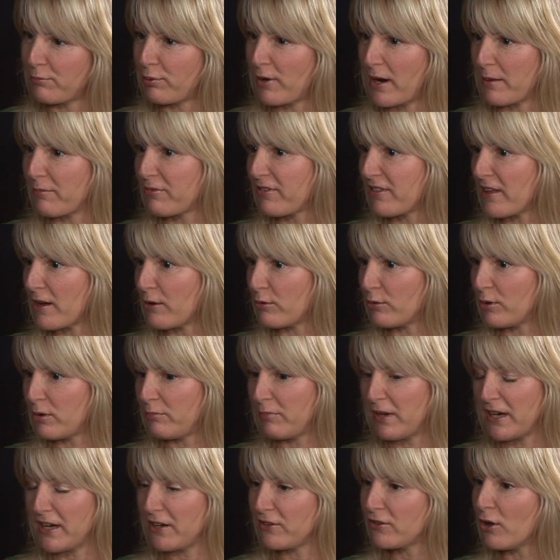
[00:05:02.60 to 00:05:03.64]
that perhaps they
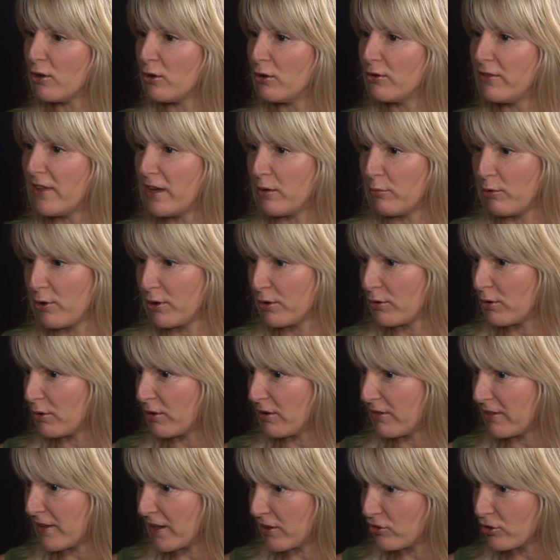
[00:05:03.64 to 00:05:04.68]
were being told they weren't
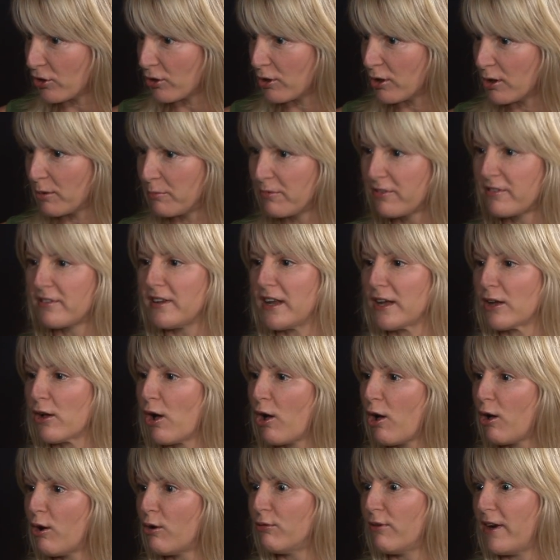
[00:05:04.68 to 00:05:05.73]
good at their jobs,
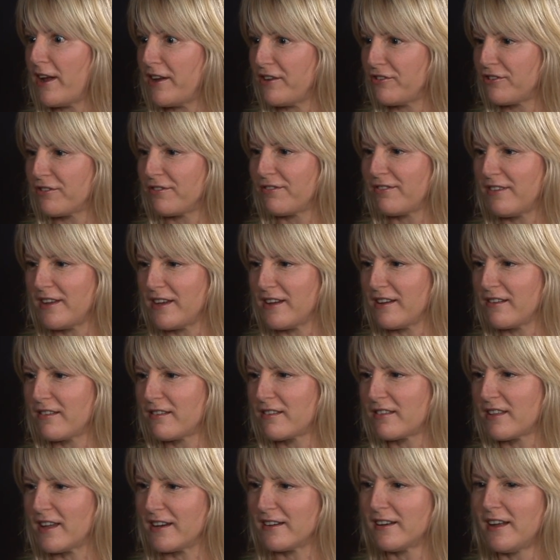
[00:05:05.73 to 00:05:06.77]
like a whole range of
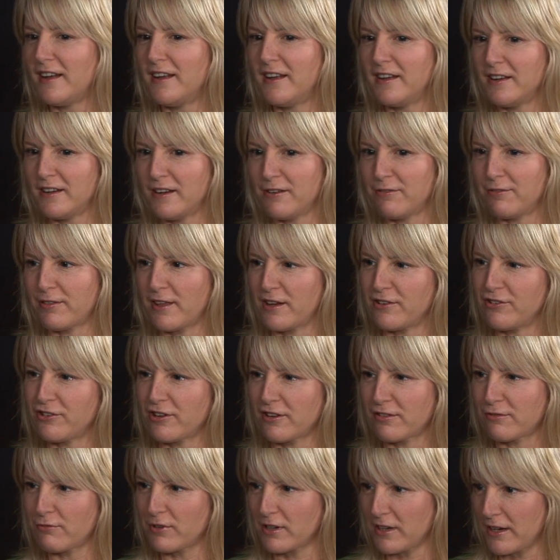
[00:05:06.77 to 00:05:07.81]
things that if they
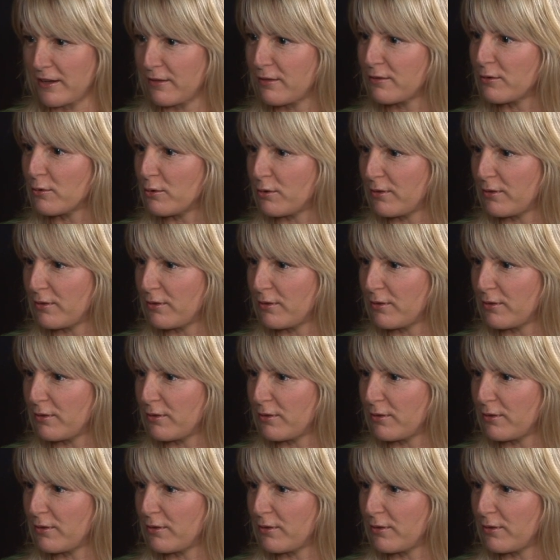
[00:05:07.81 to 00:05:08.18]
just really